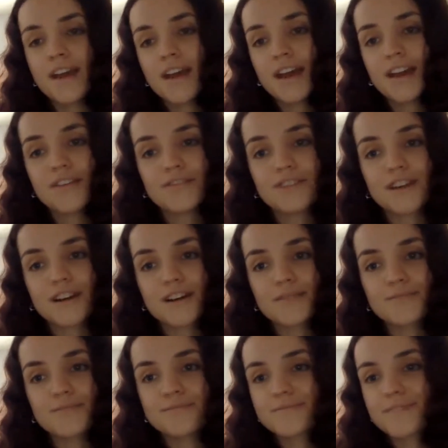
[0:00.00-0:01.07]
And if not,
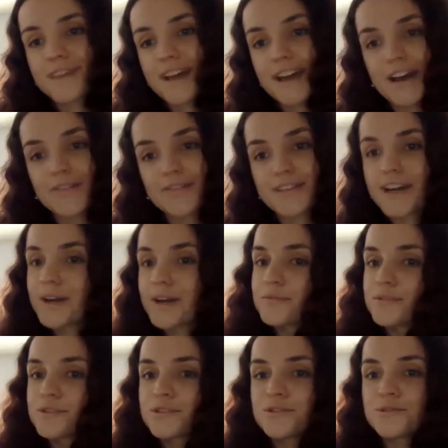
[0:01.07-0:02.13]
I have time
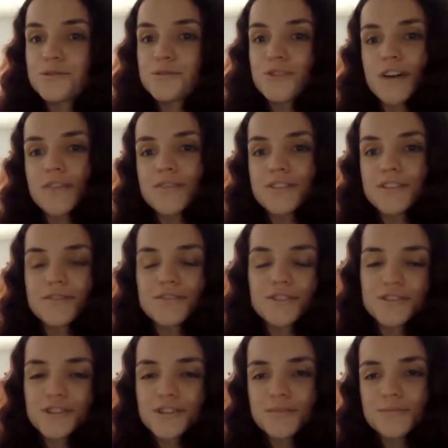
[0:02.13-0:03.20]
to travel in the future.